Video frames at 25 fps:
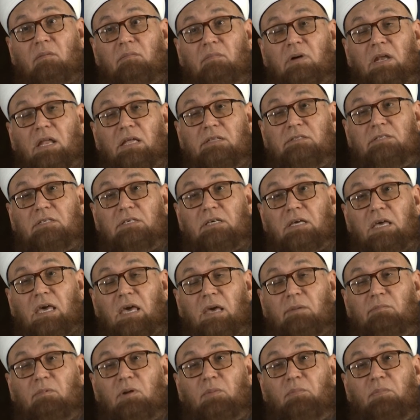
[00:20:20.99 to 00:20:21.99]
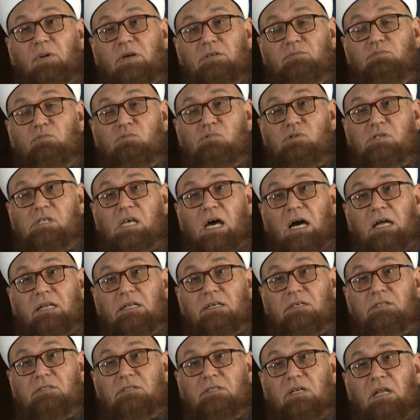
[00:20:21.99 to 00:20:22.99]
But as he came and met Musa
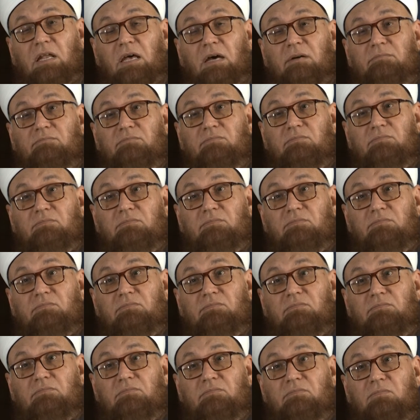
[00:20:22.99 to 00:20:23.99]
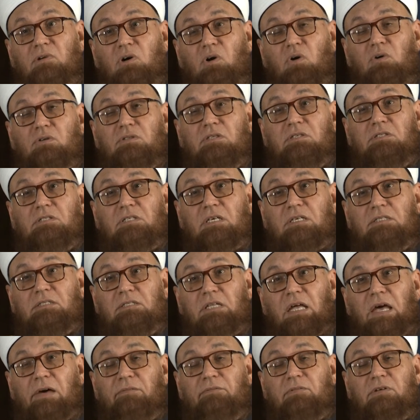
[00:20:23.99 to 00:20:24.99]
alayhi salam on the
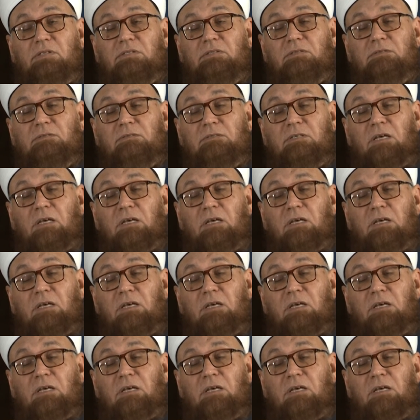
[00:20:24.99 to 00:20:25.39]
sixth heaven,